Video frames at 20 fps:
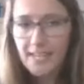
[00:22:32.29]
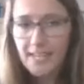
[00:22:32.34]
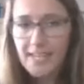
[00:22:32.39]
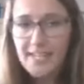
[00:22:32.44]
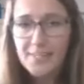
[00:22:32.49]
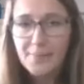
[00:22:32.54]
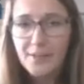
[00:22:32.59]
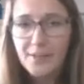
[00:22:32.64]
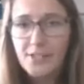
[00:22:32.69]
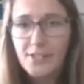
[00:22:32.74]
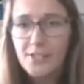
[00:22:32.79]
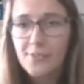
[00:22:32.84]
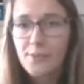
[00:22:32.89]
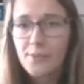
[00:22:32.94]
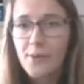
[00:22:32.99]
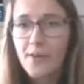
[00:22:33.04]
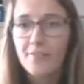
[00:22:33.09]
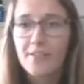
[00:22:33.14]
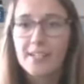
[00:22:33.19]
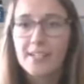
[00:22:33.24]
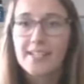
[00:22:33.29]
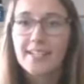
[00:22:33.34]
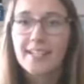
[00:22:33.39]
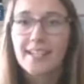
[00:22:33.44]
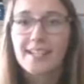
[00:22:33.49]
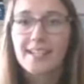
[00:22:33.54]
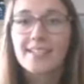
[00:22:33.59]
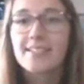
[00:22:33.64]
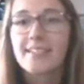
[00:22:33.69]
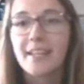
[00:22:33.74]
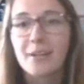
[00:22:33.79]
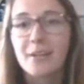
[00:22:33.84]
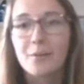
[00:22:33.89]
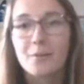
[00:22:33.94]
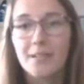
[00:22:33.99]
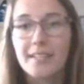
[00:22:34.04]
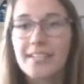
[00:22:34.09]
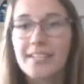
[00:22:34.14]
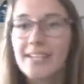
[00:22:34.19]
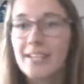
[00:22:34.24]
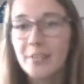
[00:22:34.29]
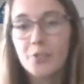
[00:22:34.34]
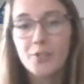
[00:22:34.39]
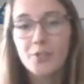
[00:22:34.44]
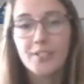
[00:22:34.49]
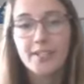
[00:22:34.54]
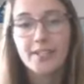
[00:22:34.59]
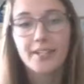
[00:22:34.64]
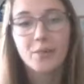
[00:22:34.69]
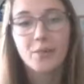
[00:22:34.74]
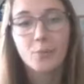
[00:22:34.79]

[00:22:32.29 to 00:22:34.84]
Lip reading: especially if we have any kids that are really interested